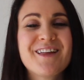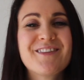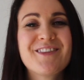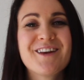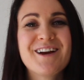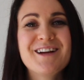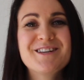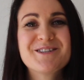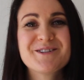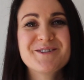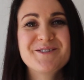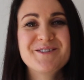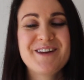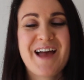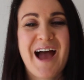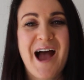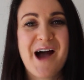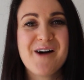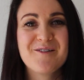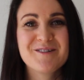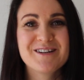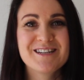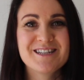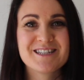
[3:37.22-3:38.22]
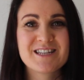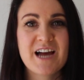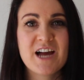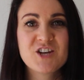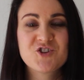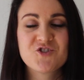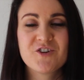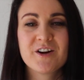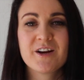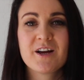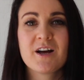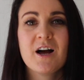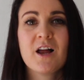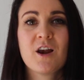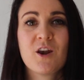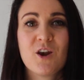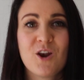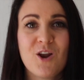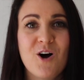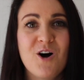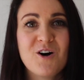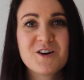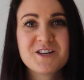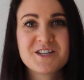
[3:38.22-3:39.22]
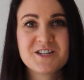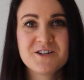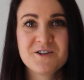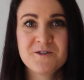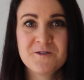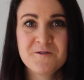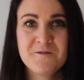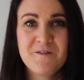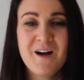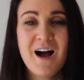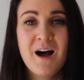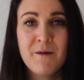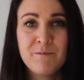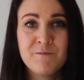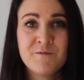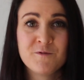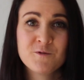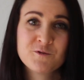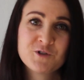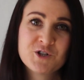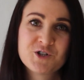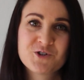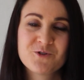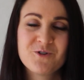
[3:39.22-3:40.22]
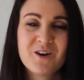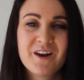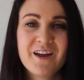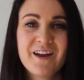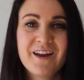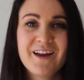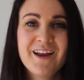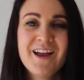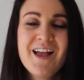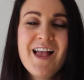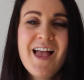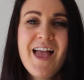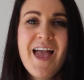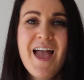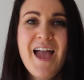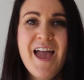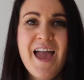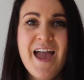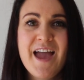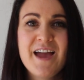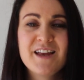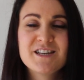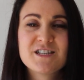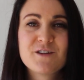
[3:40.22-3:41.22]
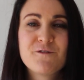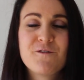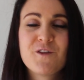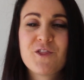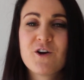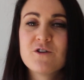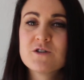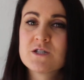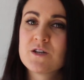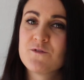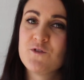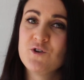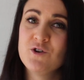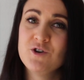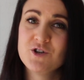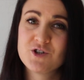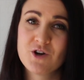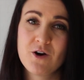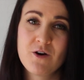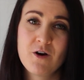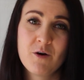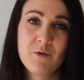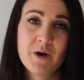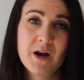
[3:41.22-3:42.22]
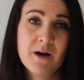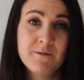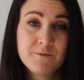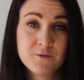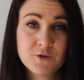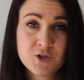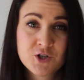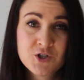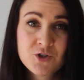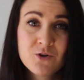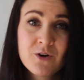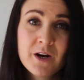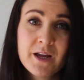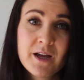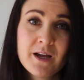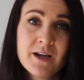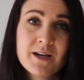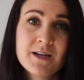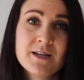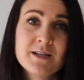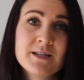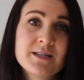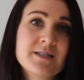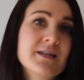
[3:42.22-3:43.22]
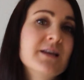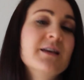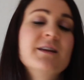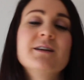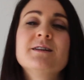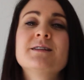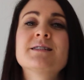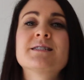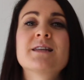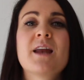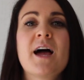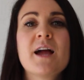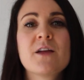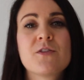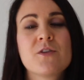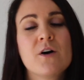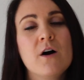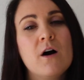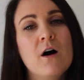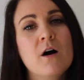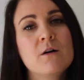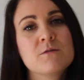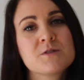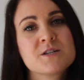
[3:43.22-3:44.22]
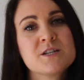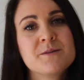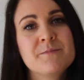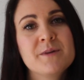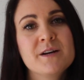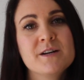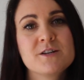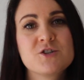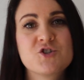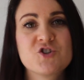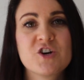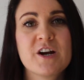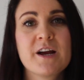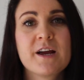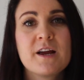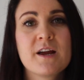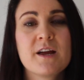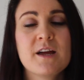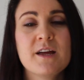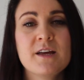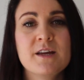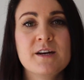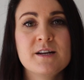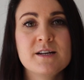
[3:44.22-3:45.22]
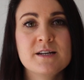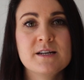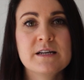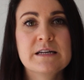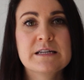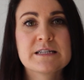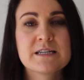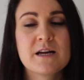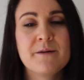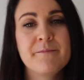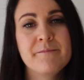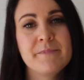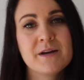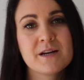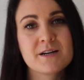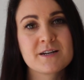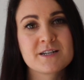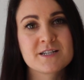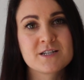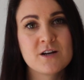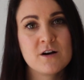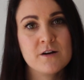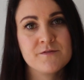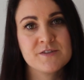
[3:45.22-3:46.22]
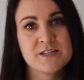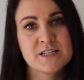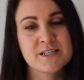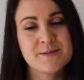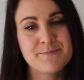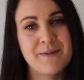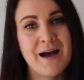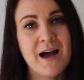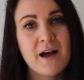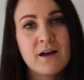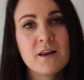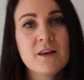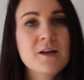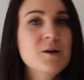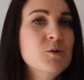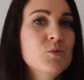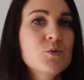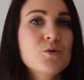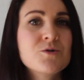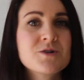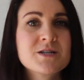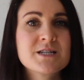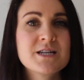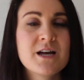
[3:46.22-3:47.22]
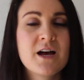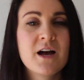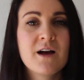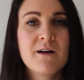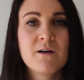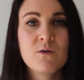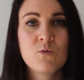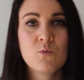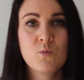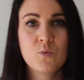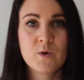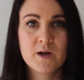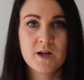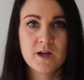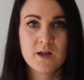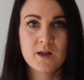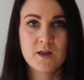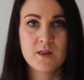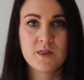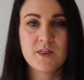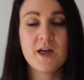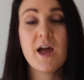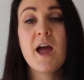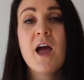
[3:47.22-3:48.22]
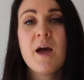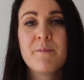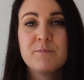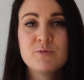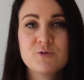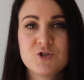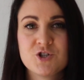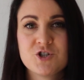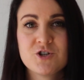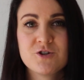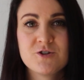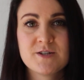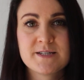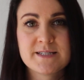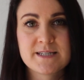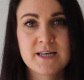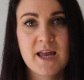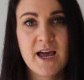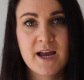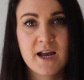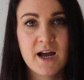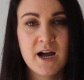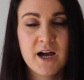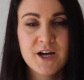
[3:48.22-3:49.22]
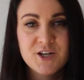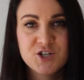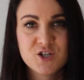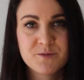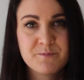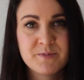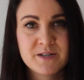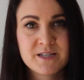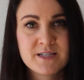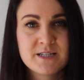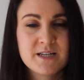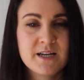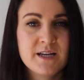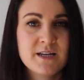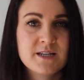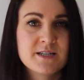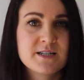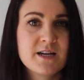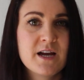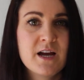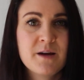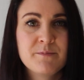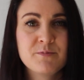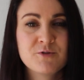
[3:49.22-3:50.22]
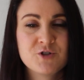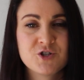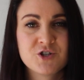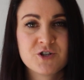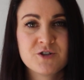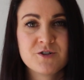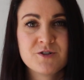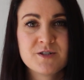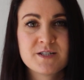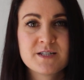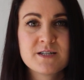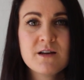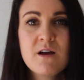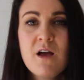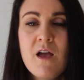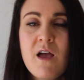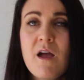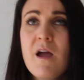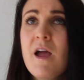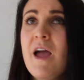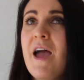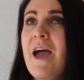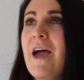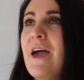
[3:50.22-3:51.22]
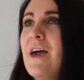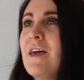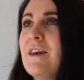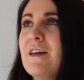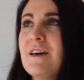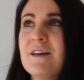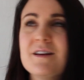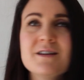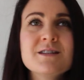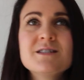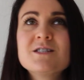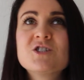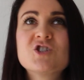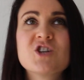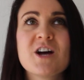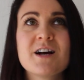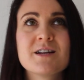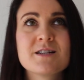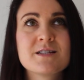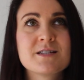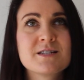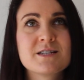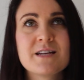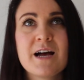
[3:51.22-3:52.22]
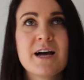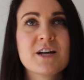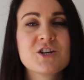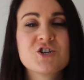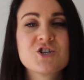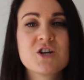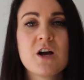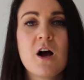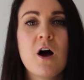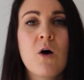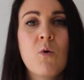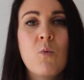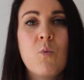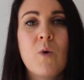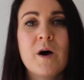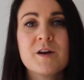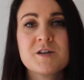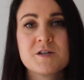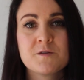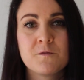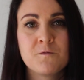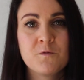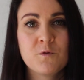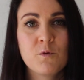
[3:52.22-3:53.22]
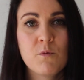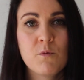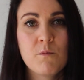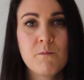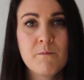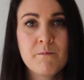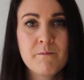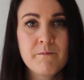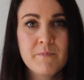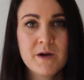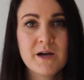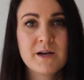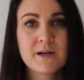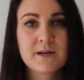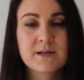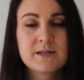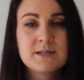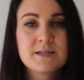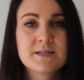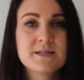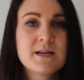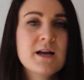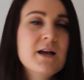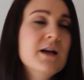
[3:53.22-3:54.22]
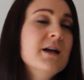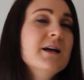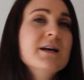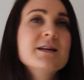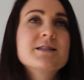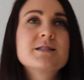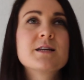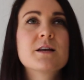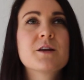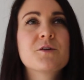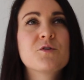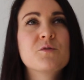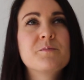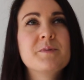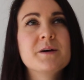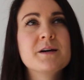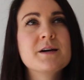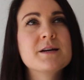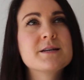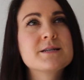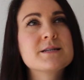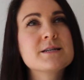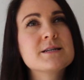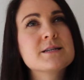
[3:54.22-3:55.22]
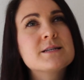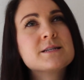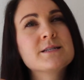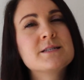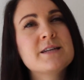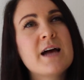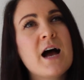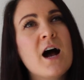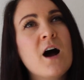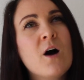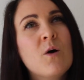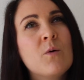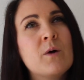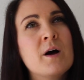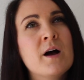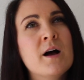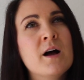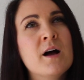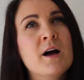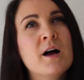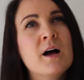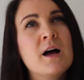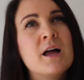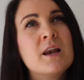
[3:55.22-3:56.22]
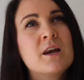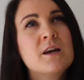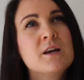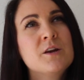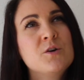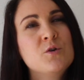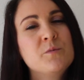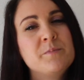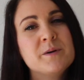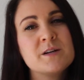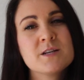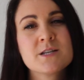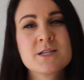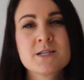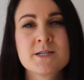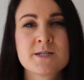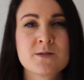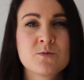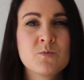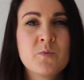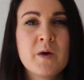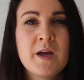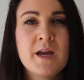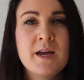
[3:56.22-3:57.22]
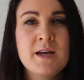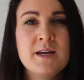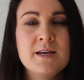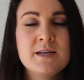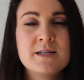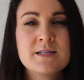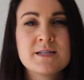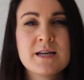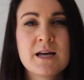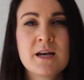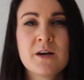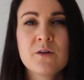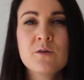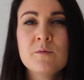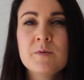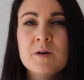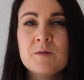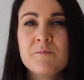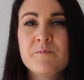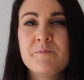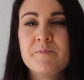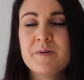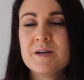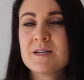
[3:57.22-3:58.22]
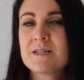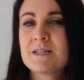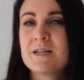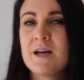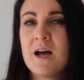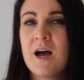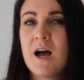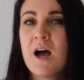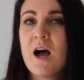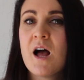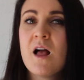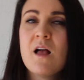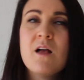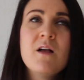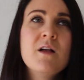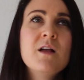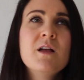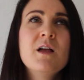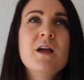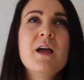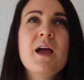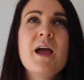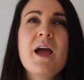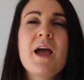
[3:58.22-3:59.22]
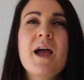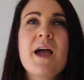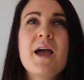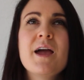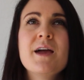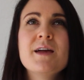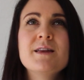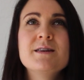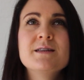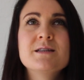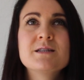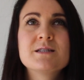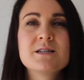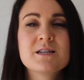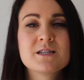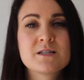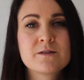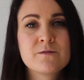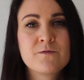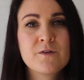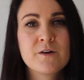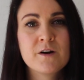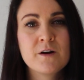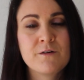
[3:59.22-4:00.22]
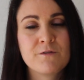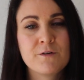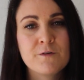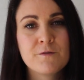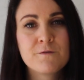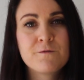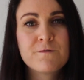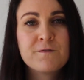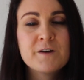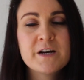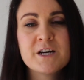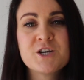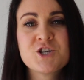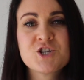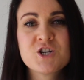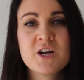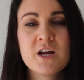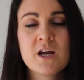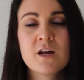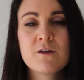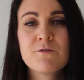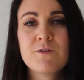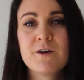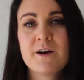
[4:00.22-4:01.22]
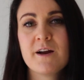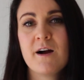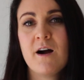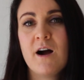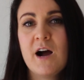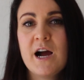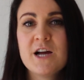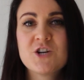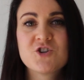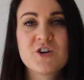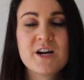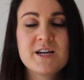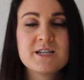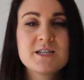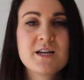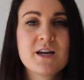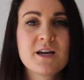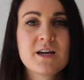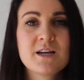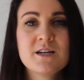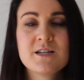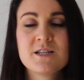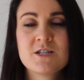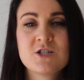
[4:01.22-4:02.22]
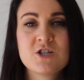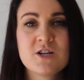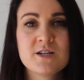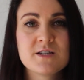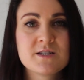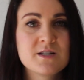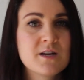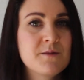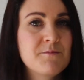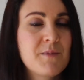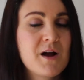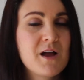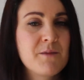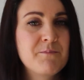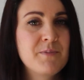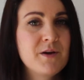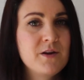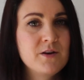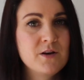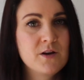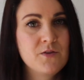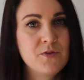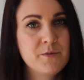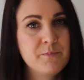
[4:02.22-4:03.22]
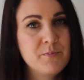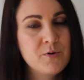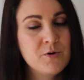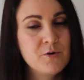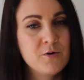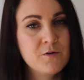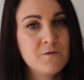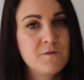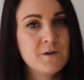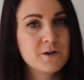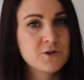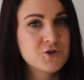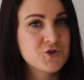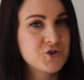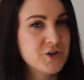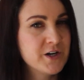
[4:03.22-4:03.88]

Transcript: thing that I do now is I drink a lot of Apfelschorle. And for those of you who don't know what Apfelschorle is, it is the ultimate drink. It is a mix of sparkling water with apple juice, 100% apple juice, and it is just such a wonderful mix. It's a little bit sour, a little bit sweet, a little bit bitter, and it's very refreshing, very hydrating. It is just, in my opinion, the perfect